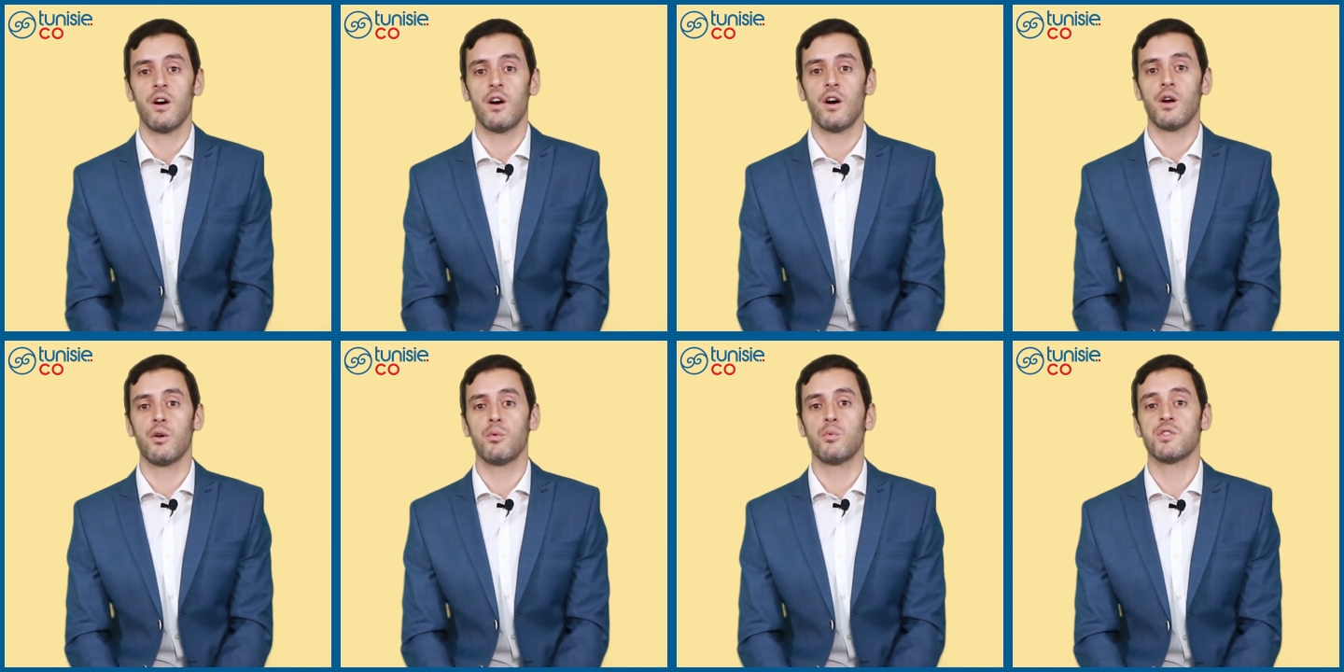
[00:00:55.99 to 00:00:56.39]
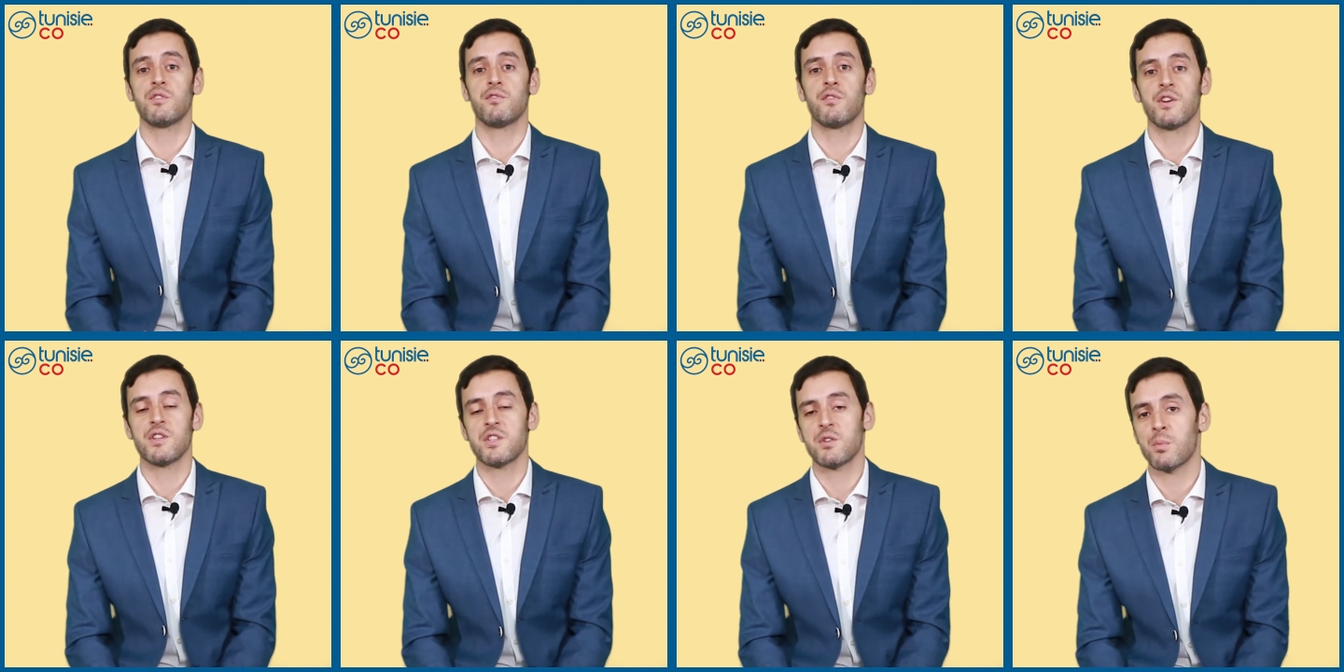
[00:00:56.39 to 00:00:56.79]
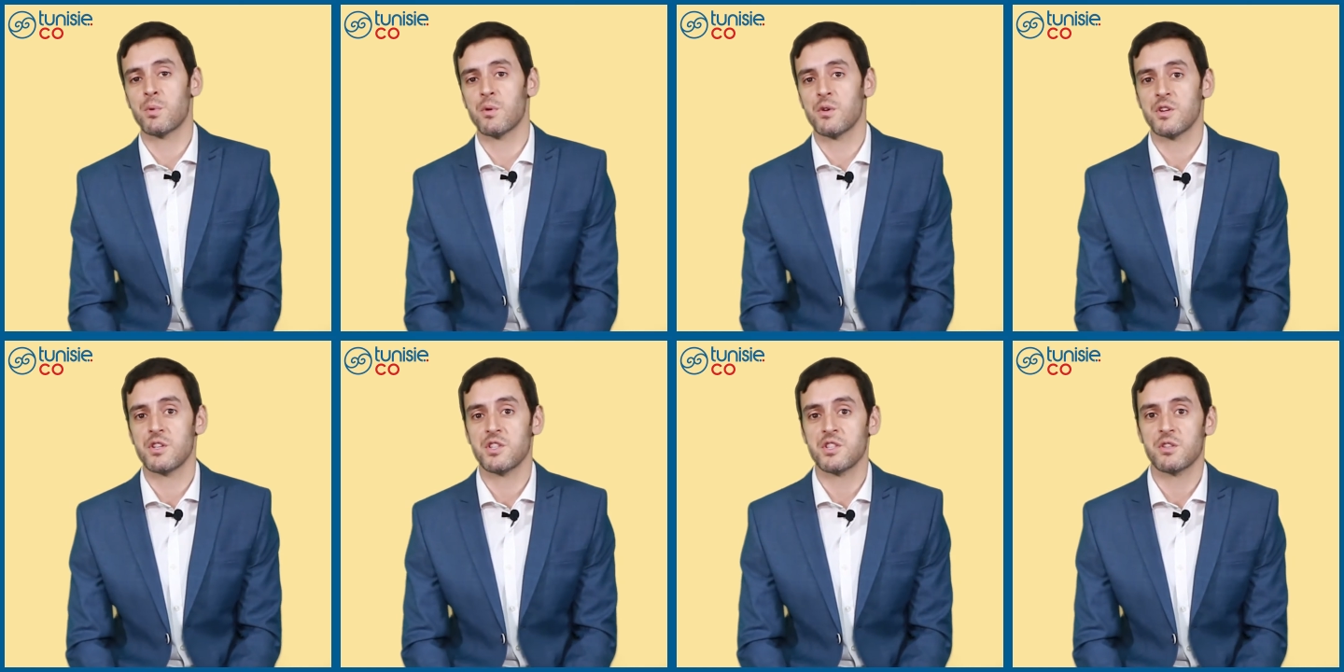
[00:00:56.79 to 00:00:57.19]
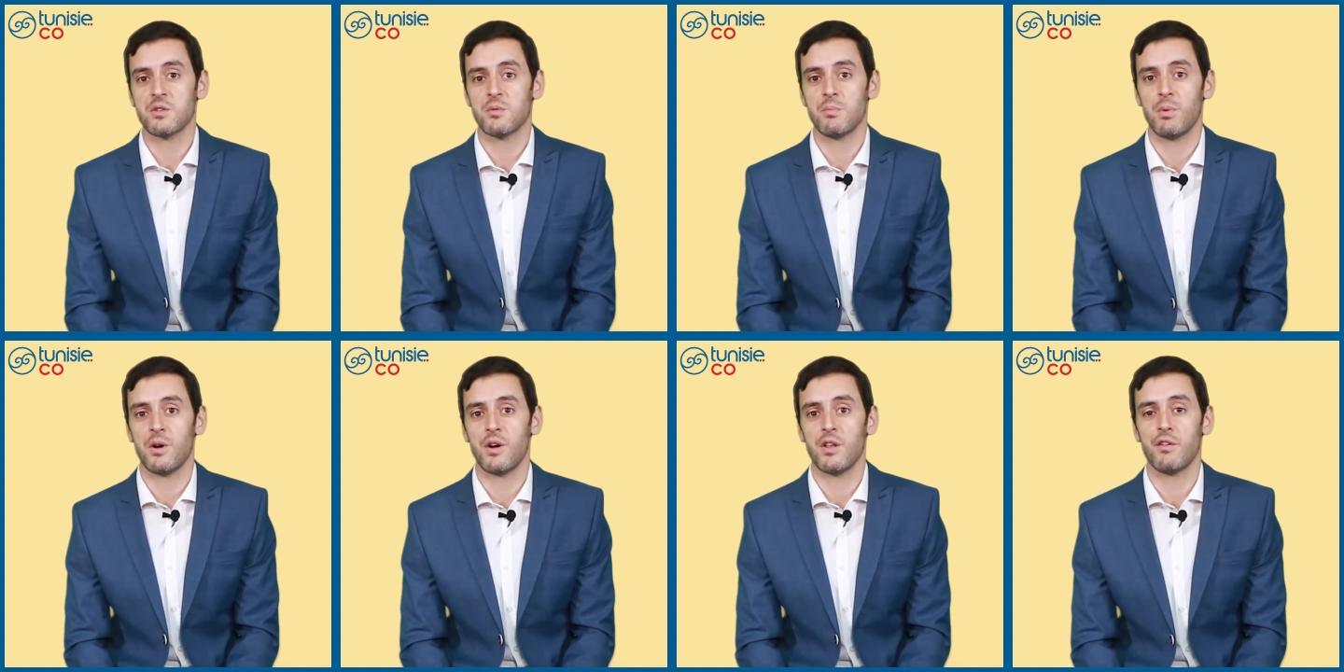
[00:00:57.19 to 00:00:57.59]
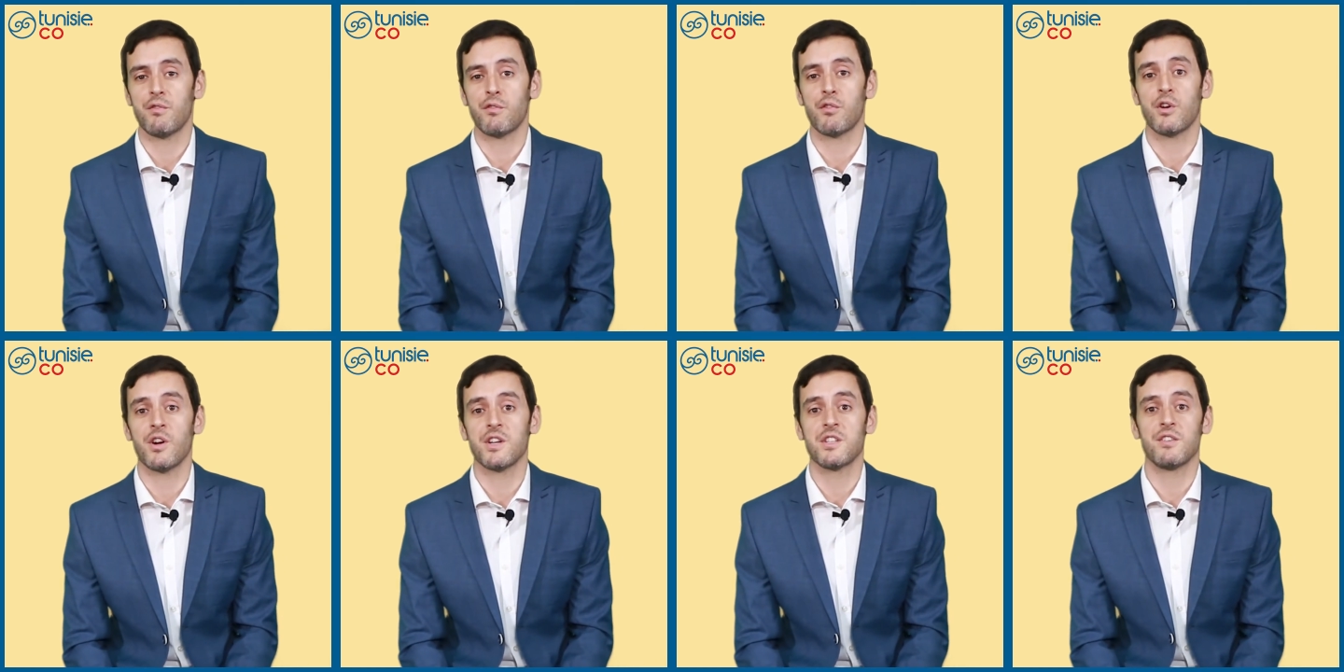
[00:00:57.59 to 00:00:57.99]
I was very surprised by the
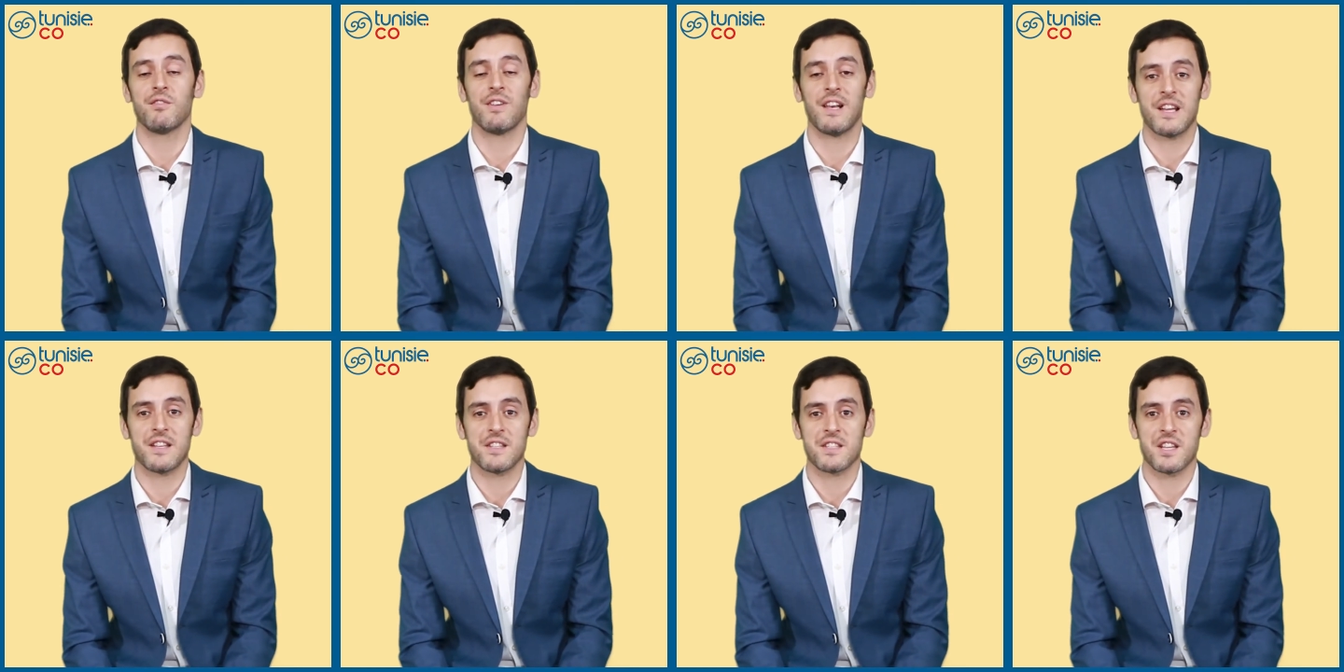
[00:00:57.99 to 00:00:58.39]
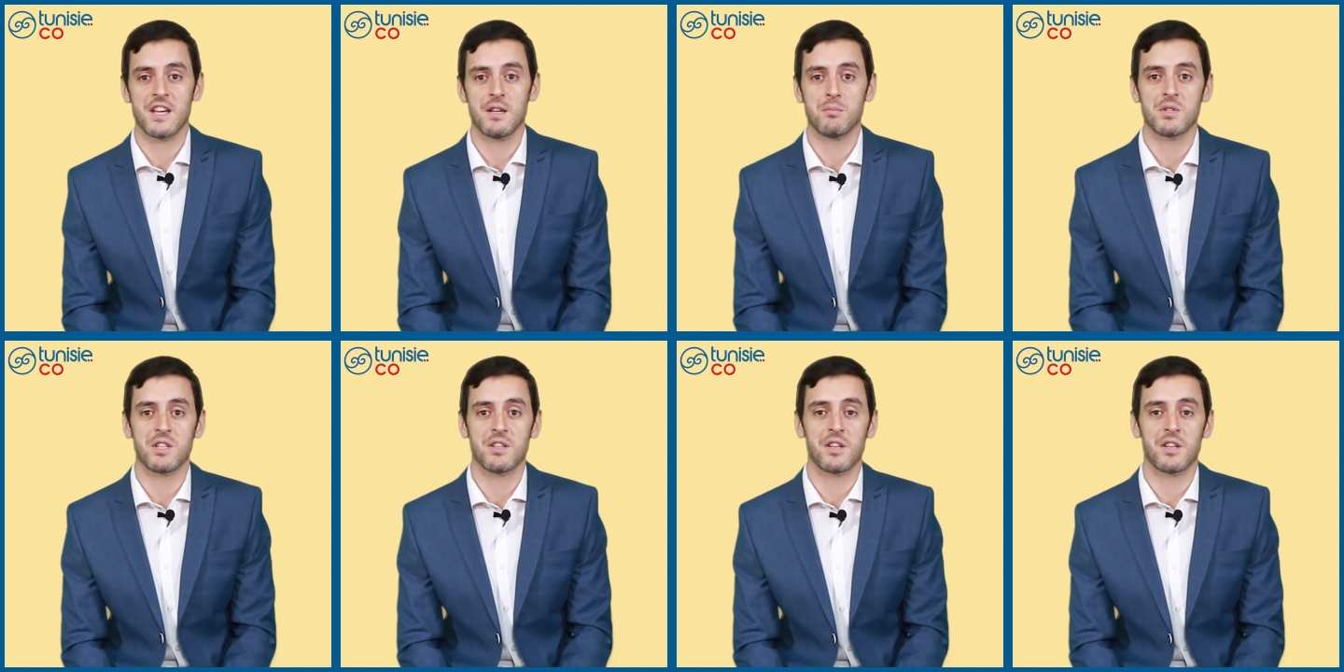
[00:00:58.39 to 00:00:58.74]
variety of landscapes in the